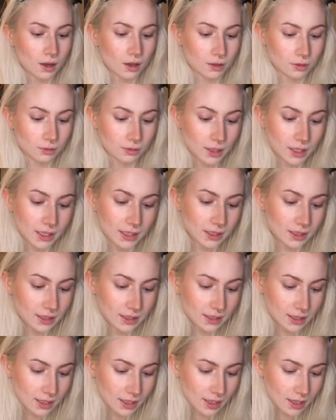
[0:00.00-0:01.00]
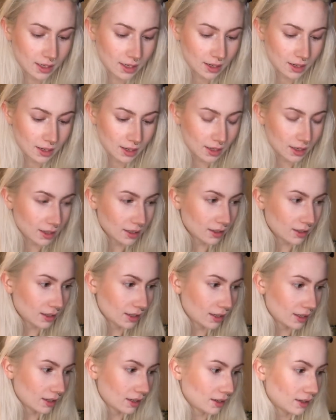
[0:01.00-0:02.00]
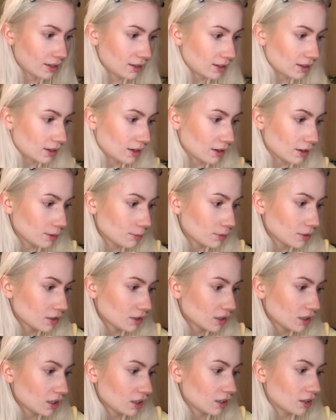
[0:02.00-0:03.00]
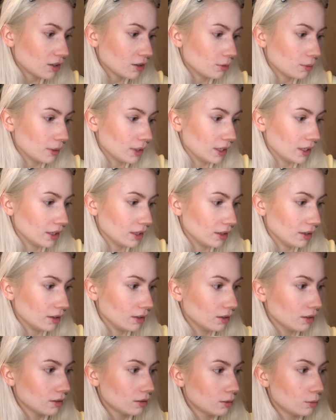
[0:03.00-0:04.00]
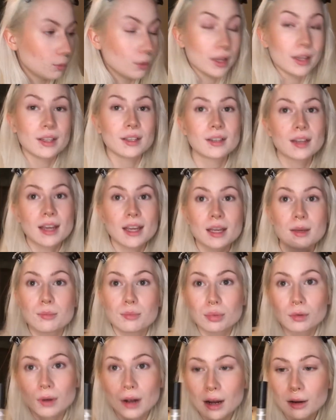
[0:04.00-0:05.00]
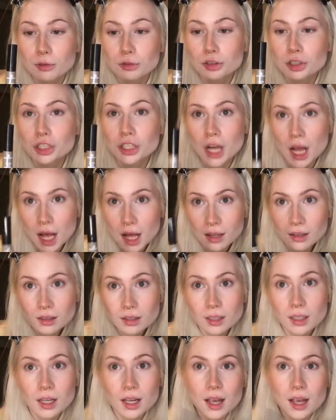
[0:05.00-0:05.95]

Alright, and then now I'm just gonna go in with a brow gel,